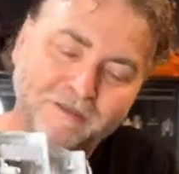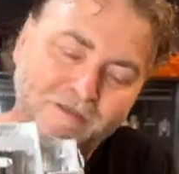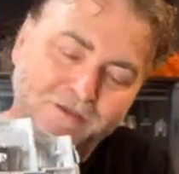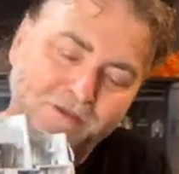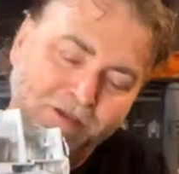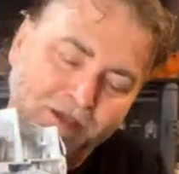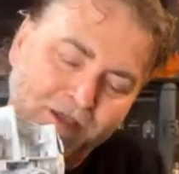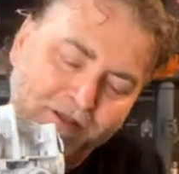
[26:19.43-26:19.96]

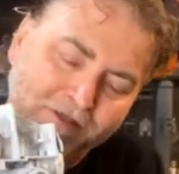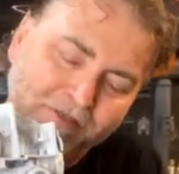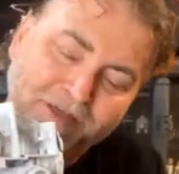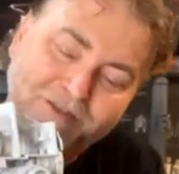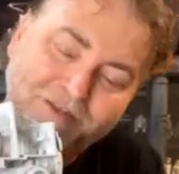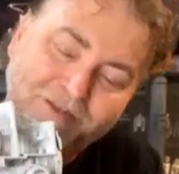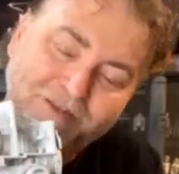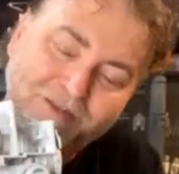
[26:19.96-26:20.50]
Ah, look at
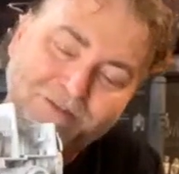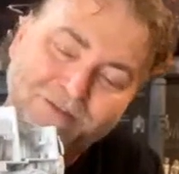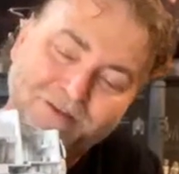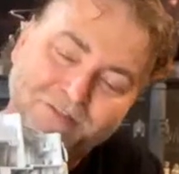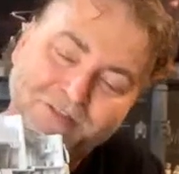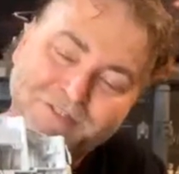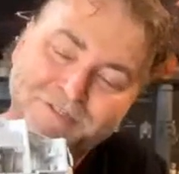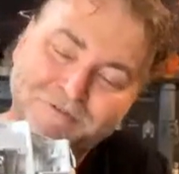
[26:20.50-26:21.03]
that. Oh, that's
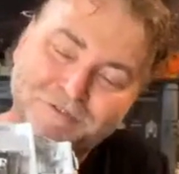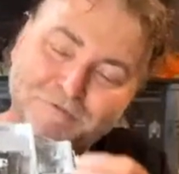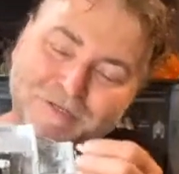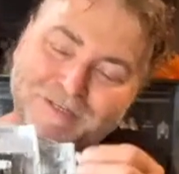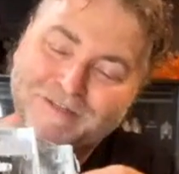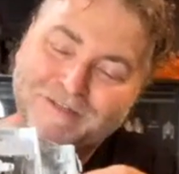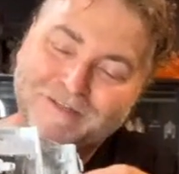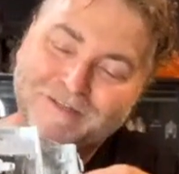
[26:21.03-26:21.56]
so sweet.
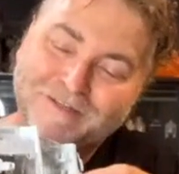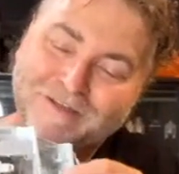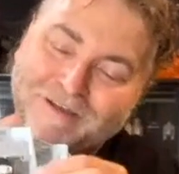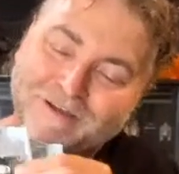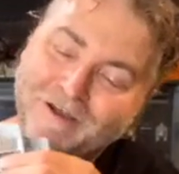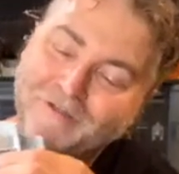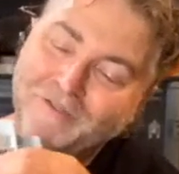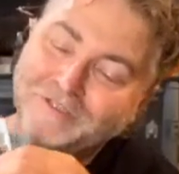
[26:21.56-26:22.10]
Oh,
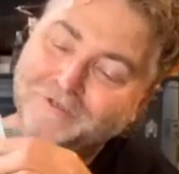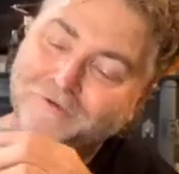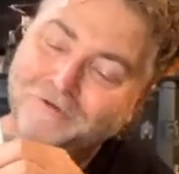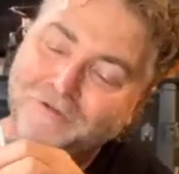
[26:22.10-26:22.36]
that's cool.